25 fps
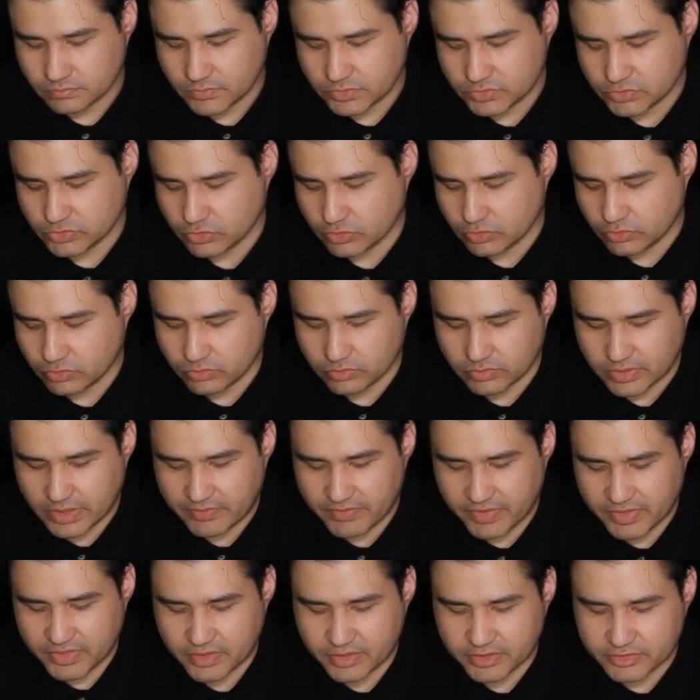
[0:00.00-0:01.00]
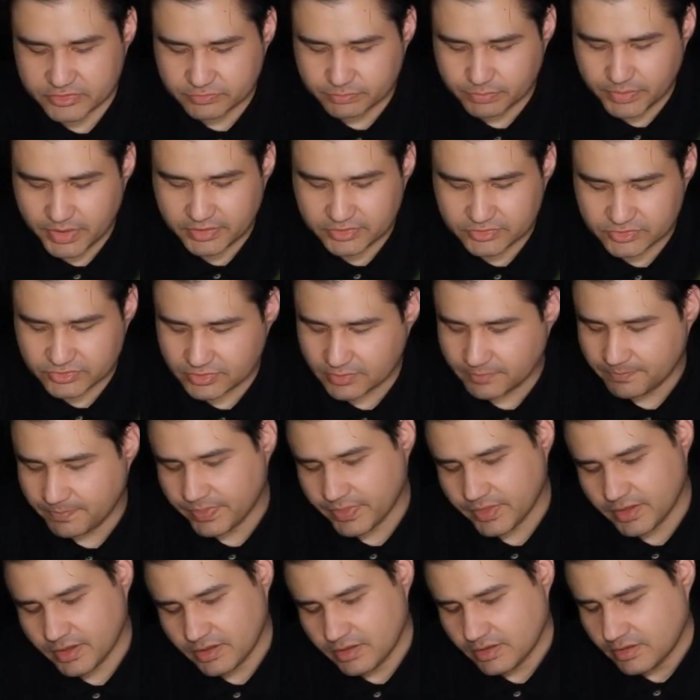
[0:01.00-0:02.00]
So everything is mixed.
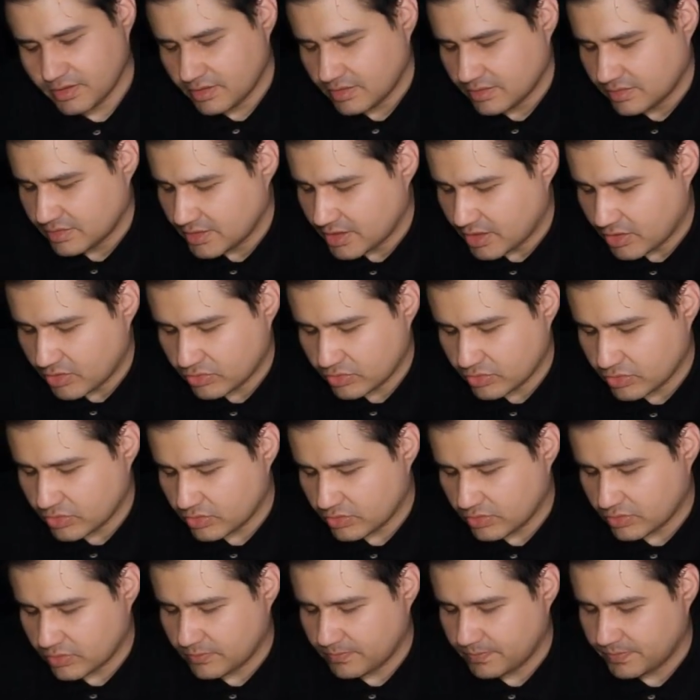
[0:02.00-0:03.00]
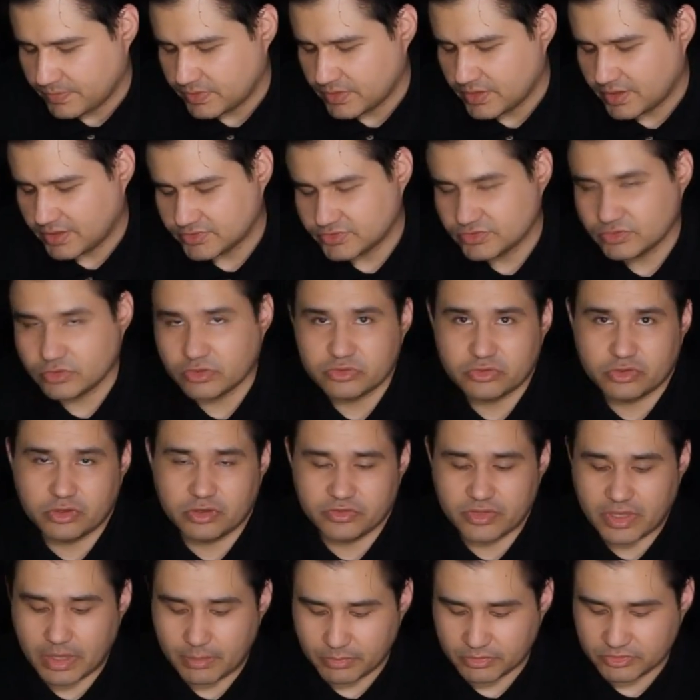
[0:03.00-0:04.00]
There is no 3
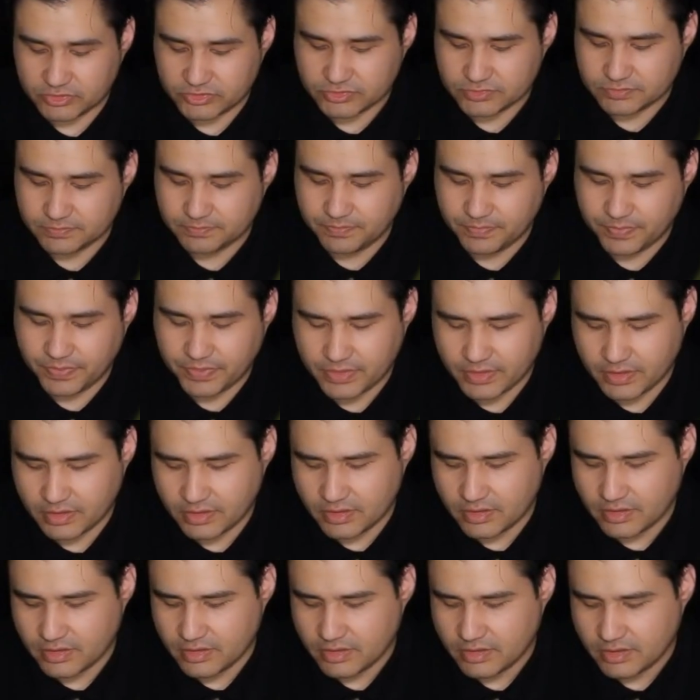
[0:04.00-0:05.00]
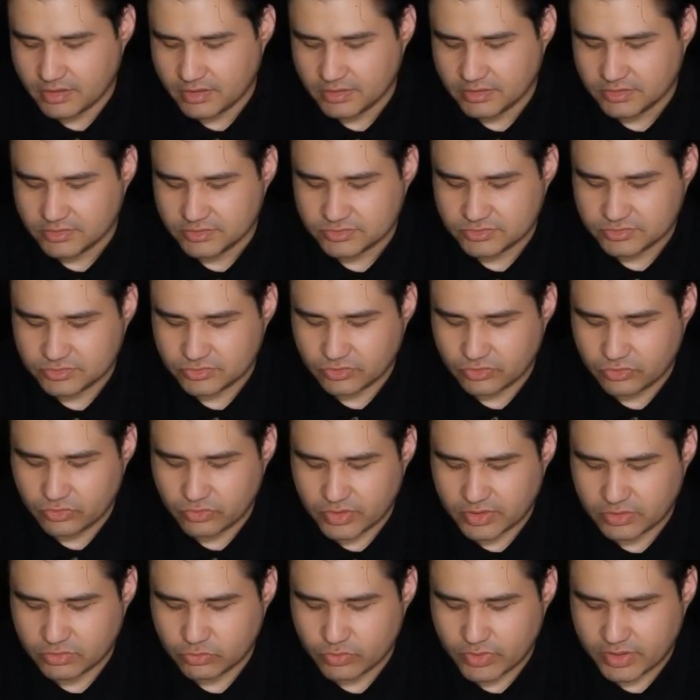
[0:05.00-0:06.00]
of diamonds. So you
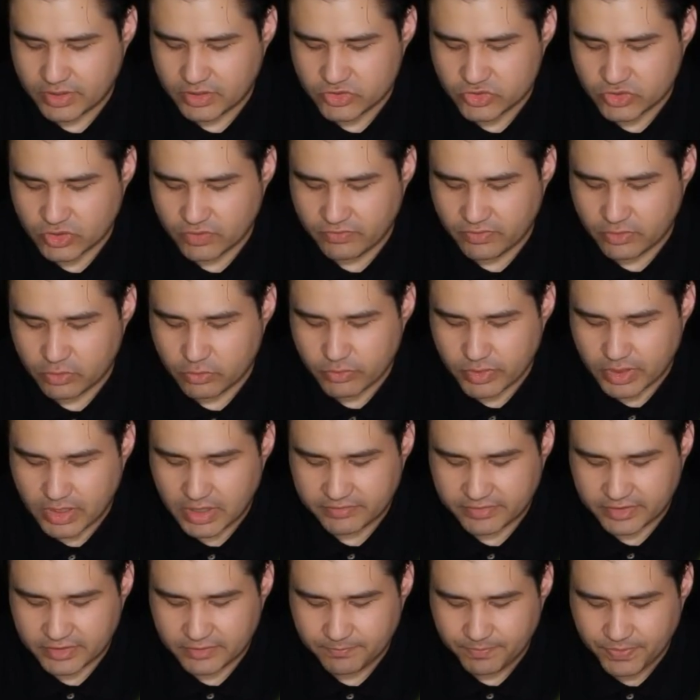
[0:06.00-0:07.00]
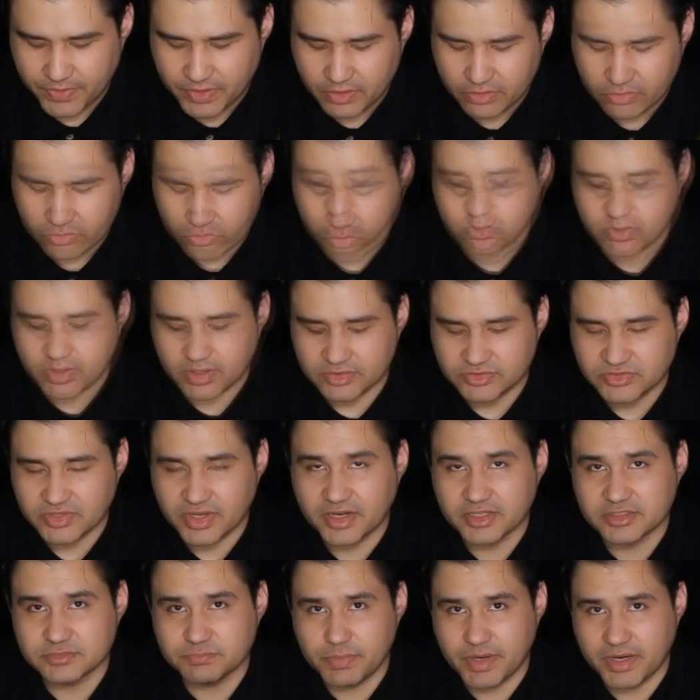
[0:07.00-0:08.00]
can do any shuffle or whatever. So you can
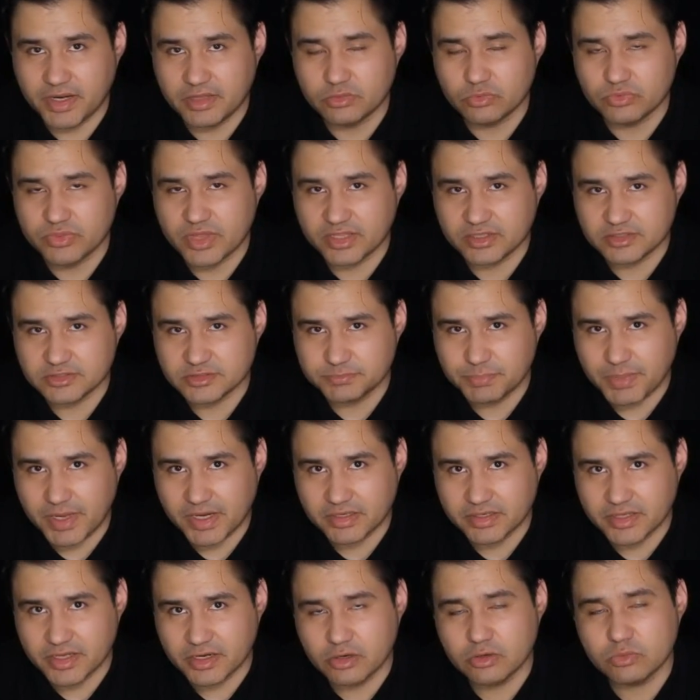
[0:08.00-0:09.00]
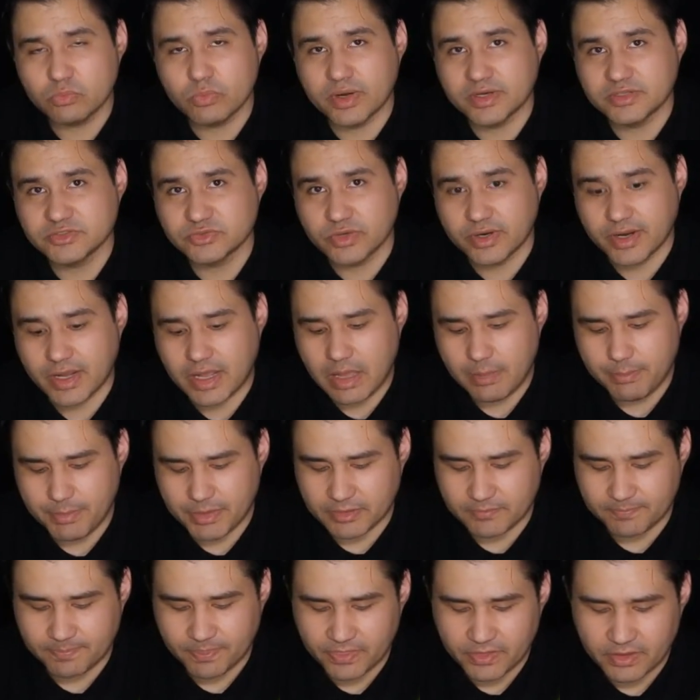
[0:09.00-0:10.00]
start explaining to that spectator what is going to
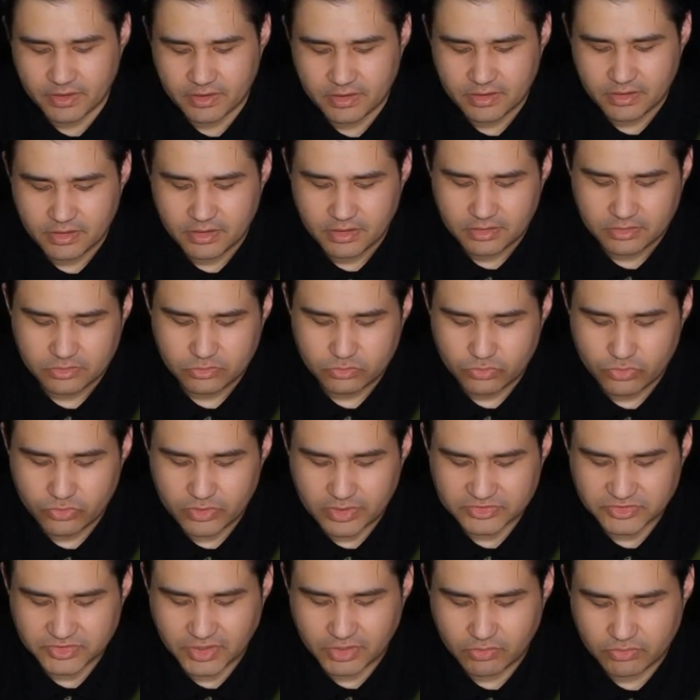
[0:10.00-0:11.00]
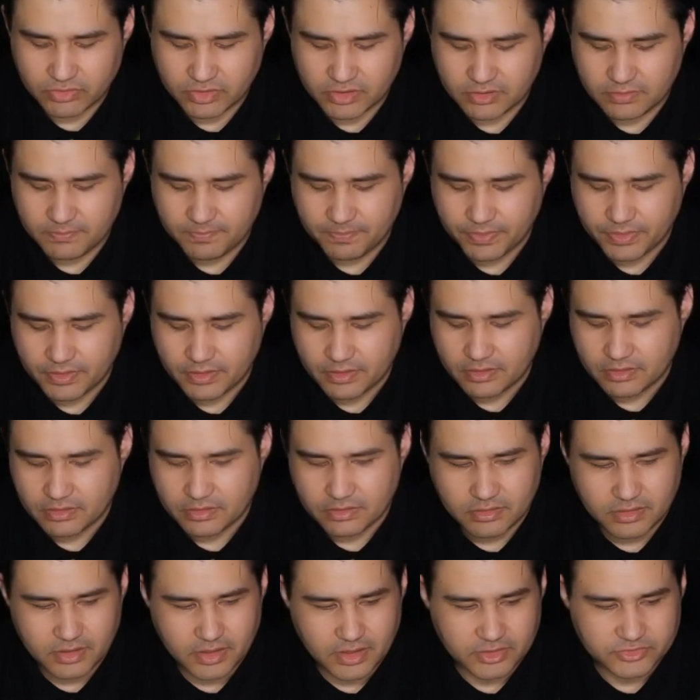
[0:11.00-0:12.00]
happen. You do the second deal,
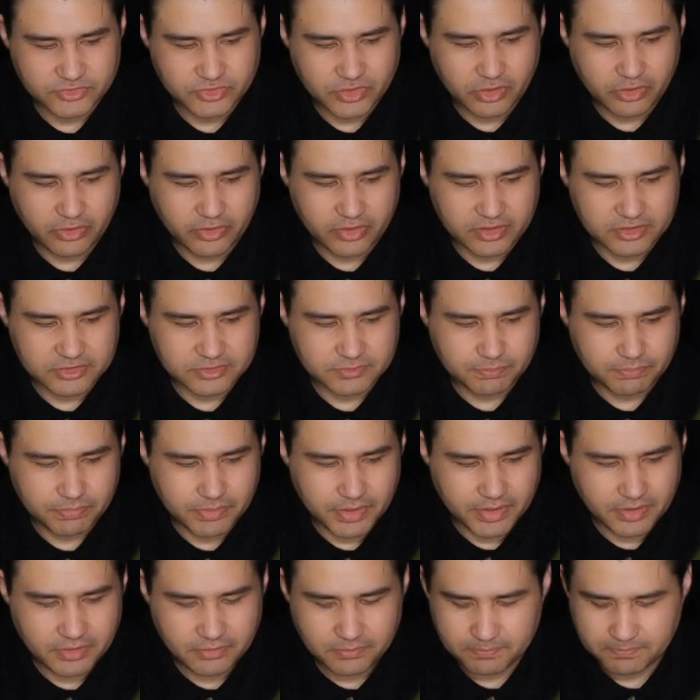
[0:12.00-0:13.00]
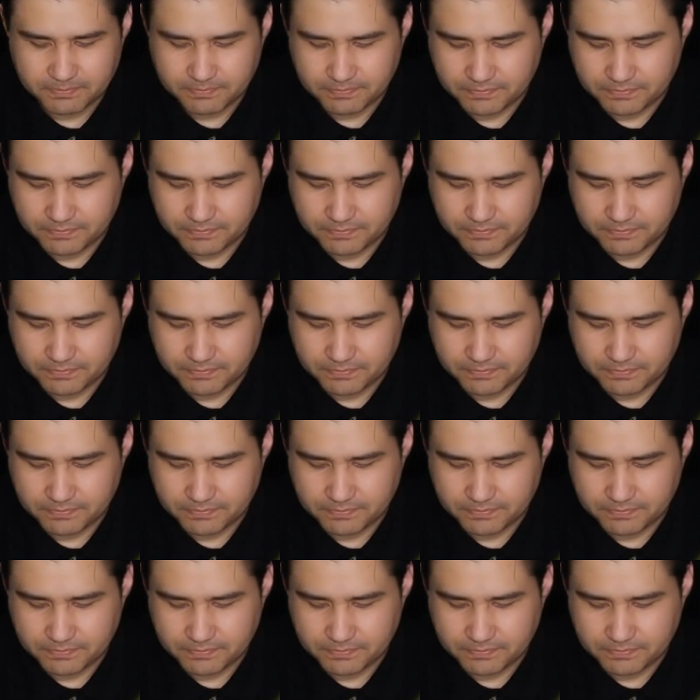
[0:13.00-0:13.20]
as I already explained.